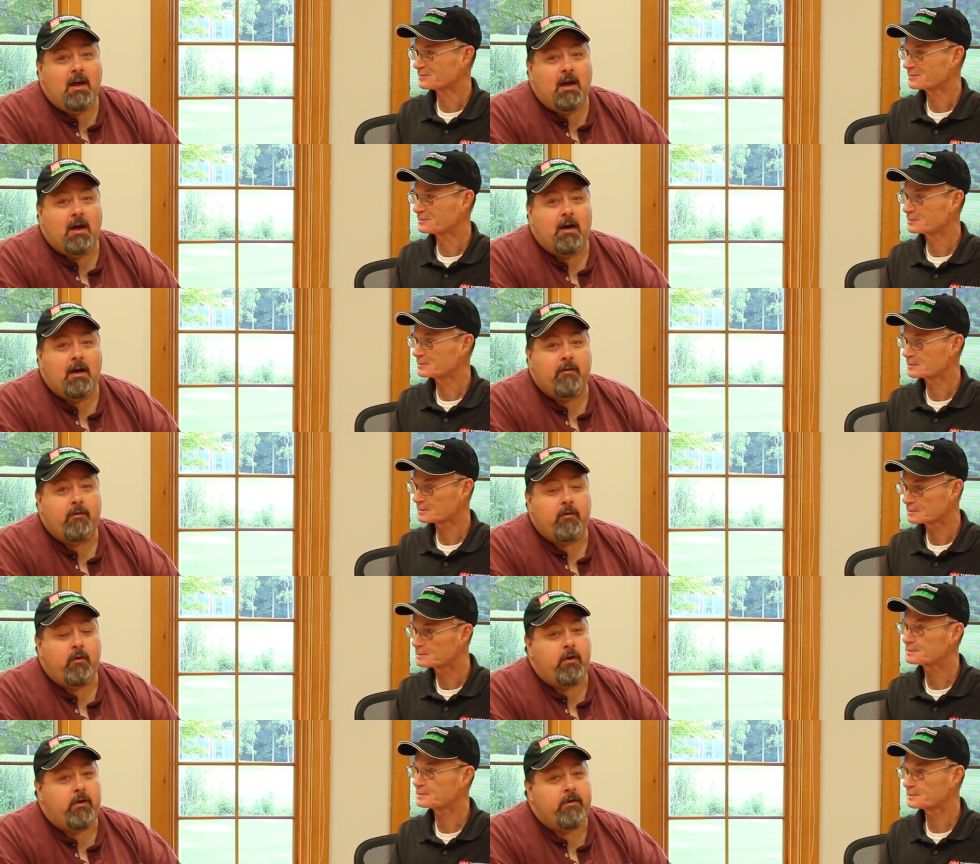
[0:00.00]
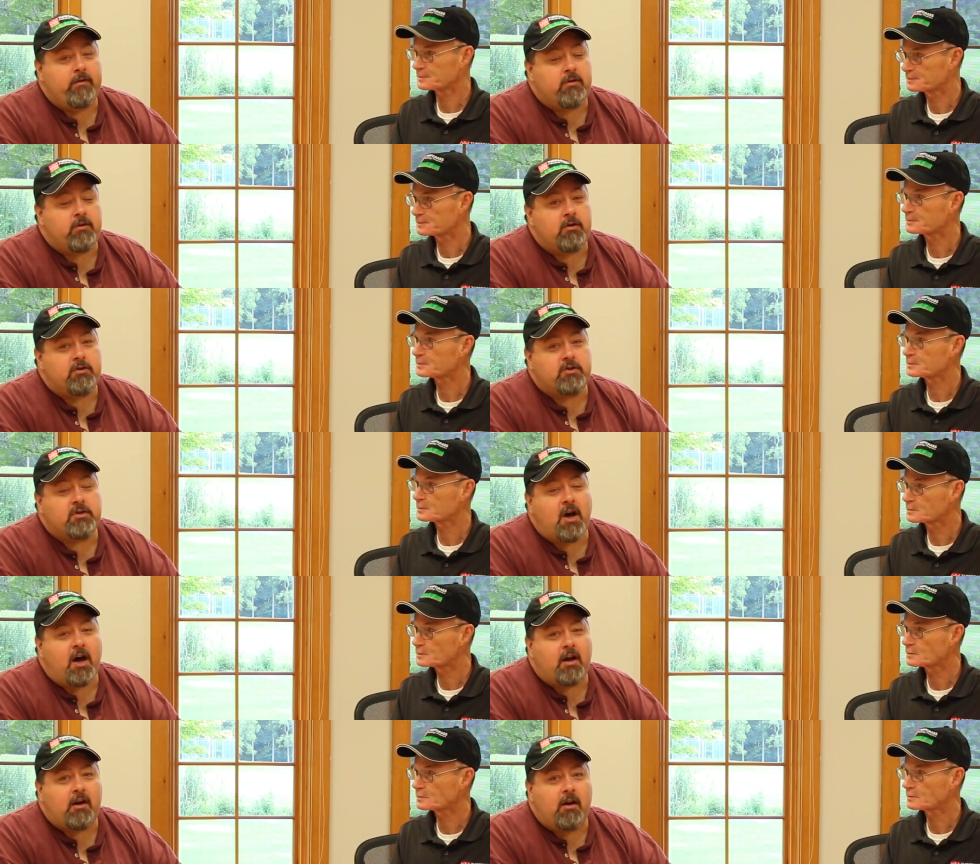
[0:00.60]
Speaker 1: Uh, if it
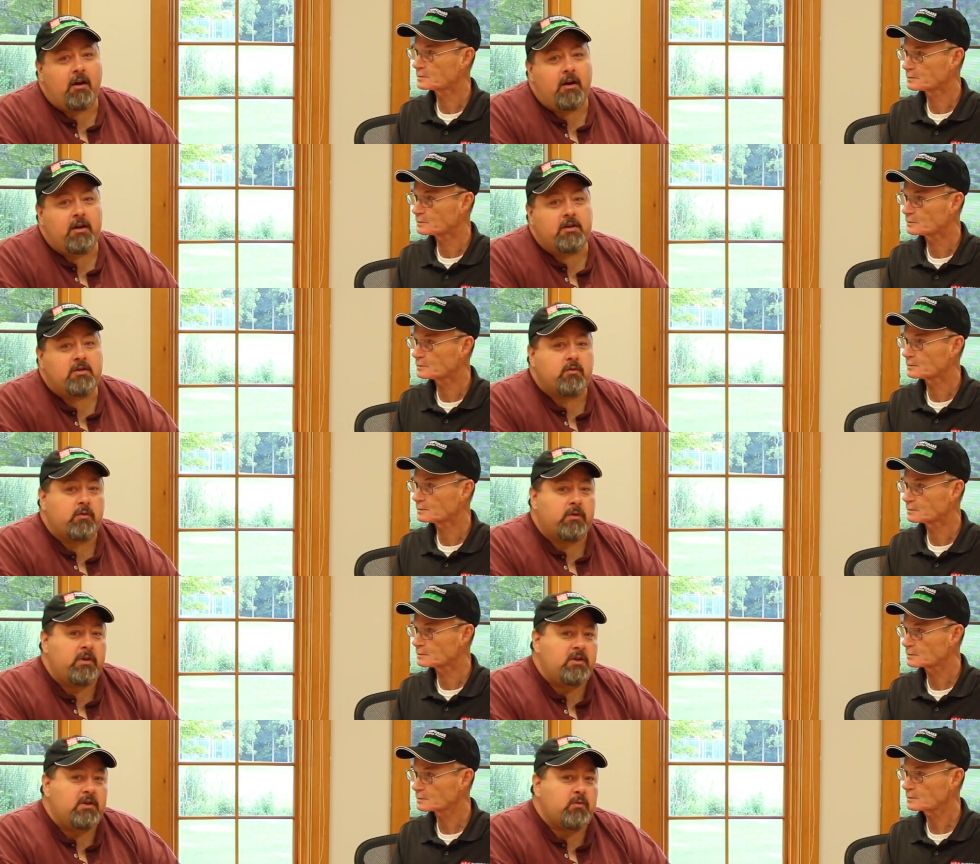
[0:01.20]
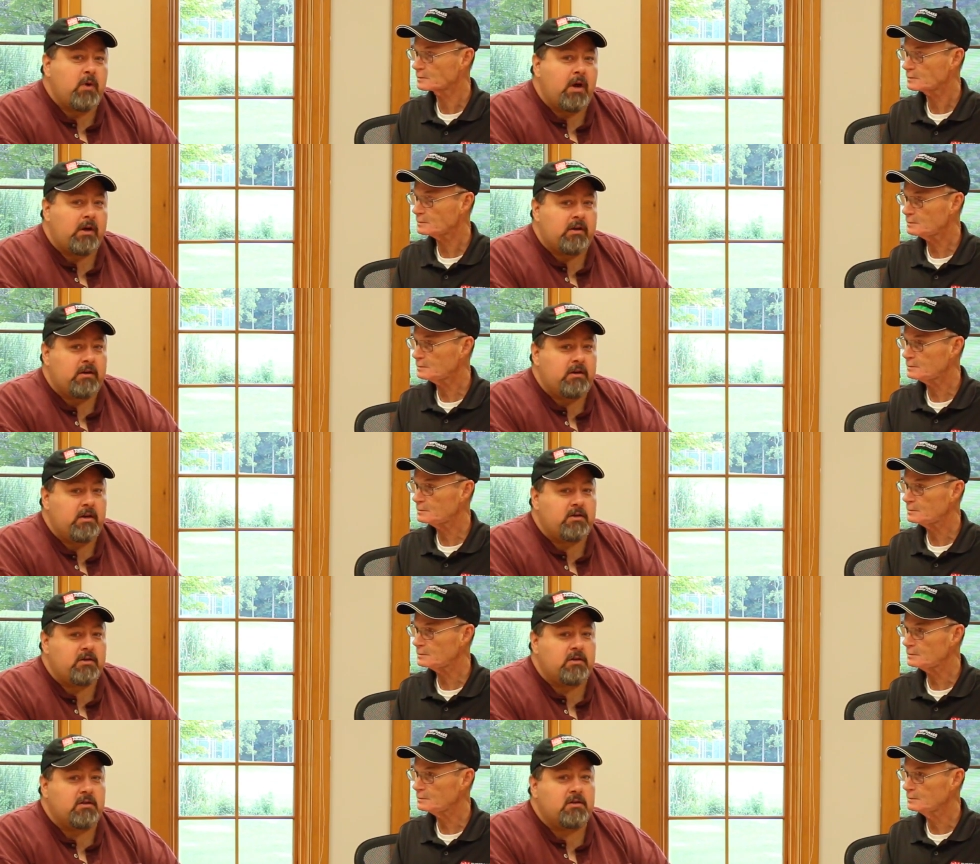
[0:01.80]
turns hot on us with these wet
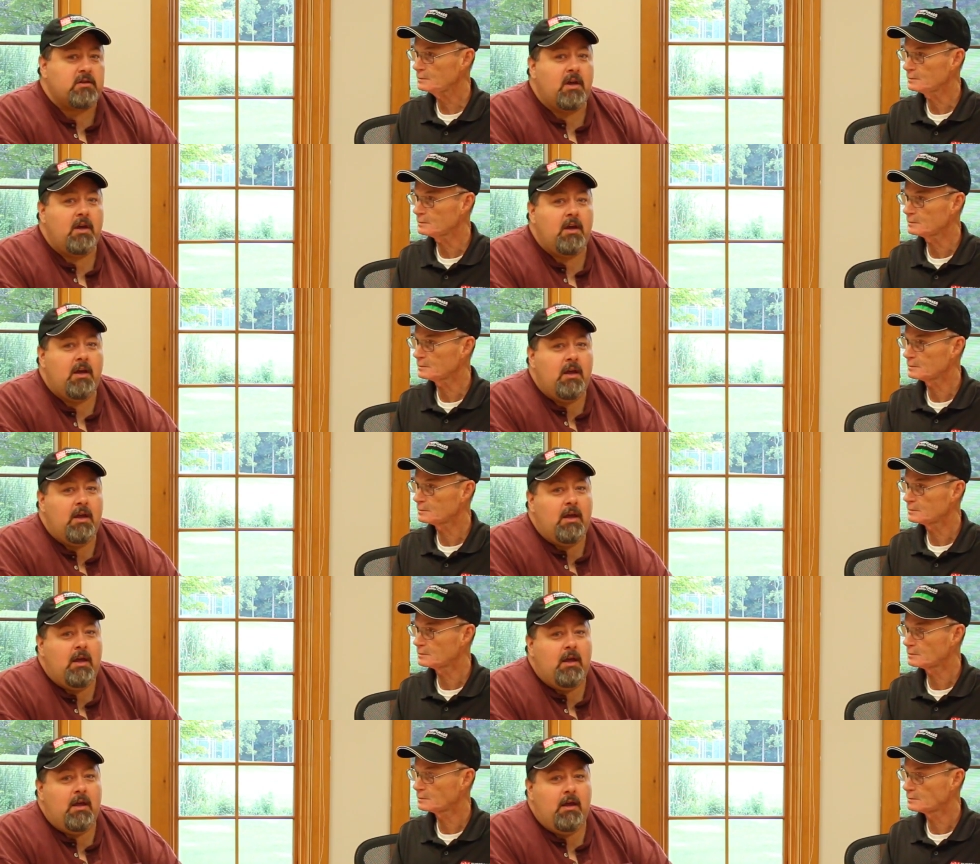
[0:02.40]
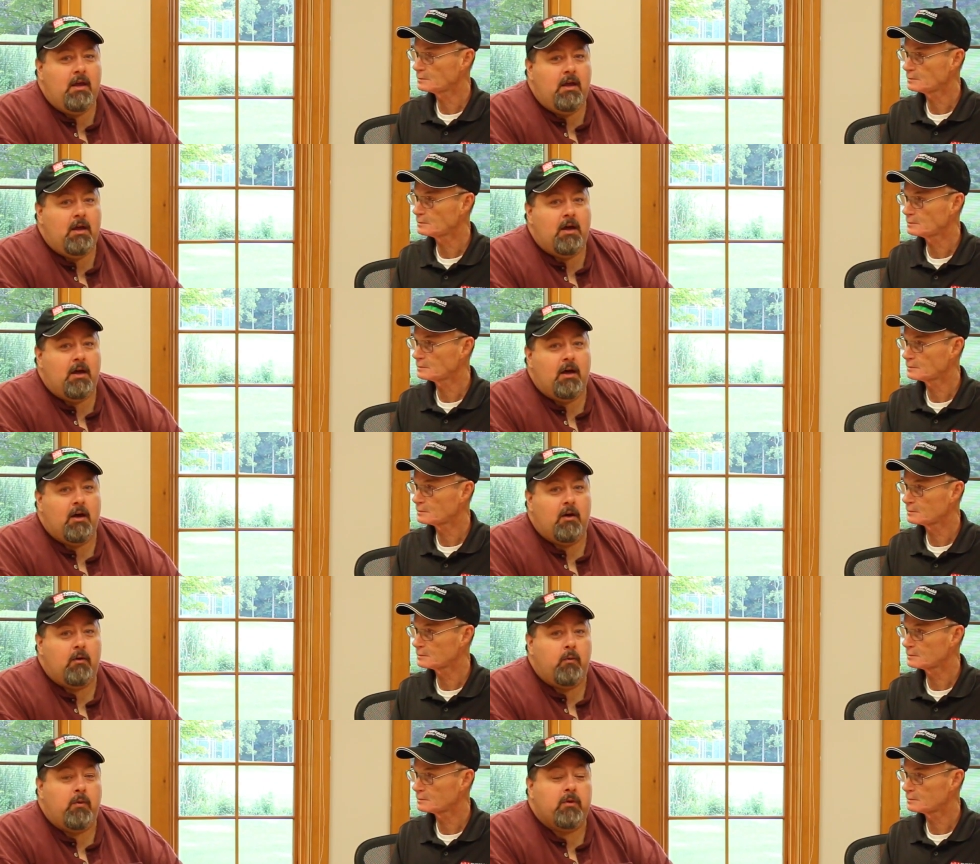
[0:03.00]
conditions,
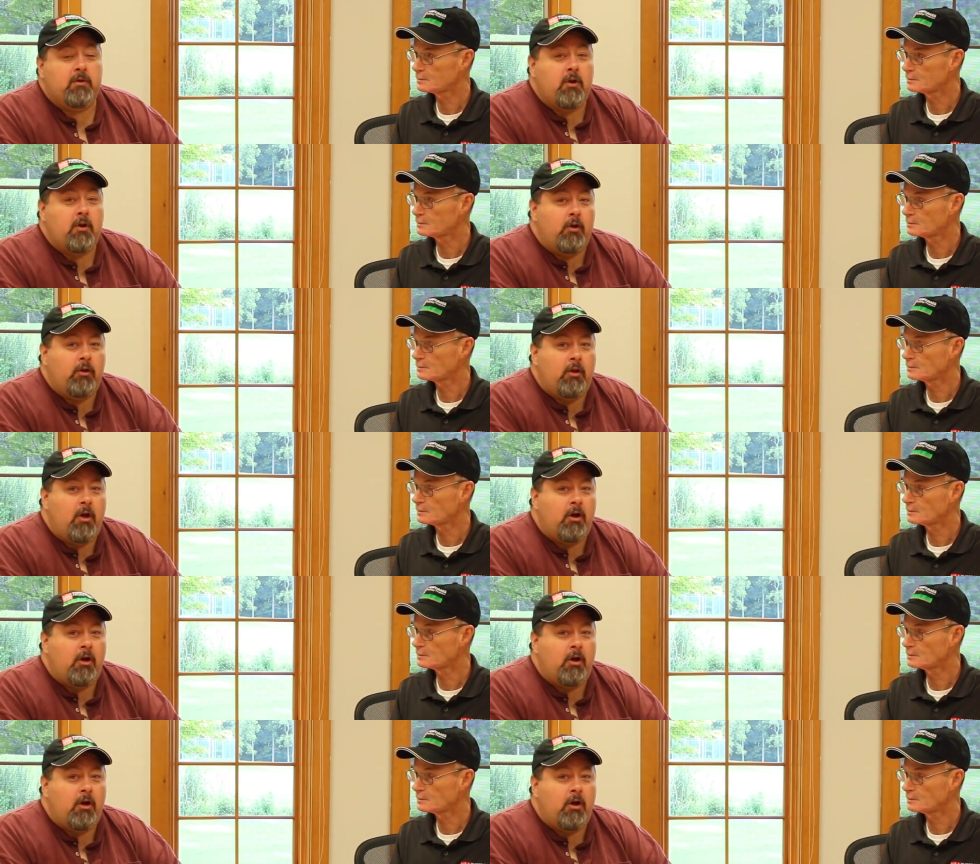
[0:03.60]
uh, we'll no